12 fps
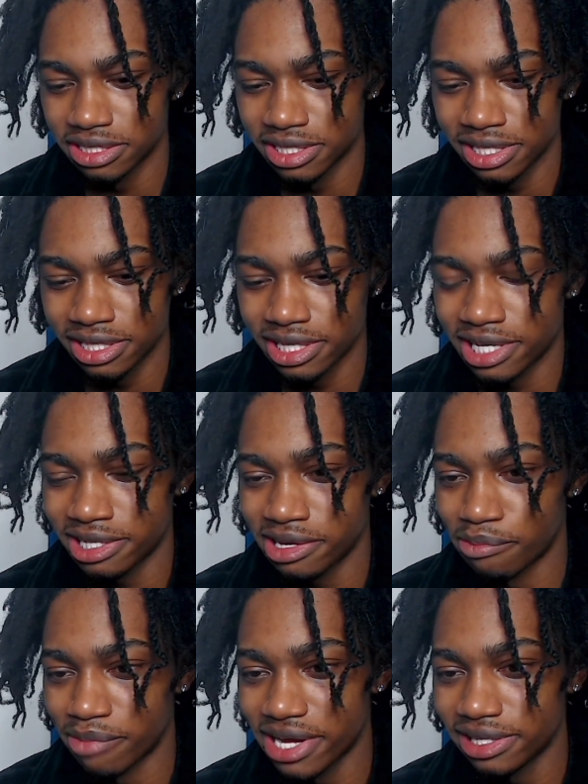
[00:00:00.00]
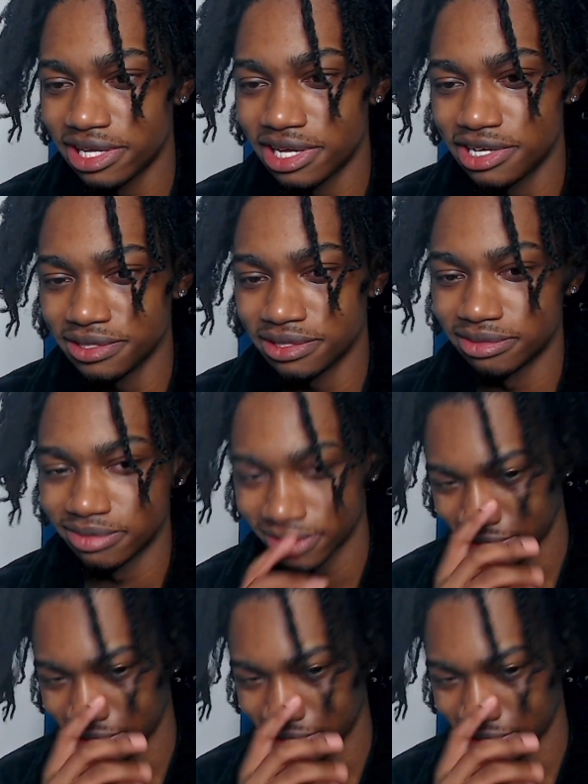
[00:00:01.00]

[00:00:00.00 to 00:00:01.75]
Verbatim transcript: I, eh, I can barely hear him.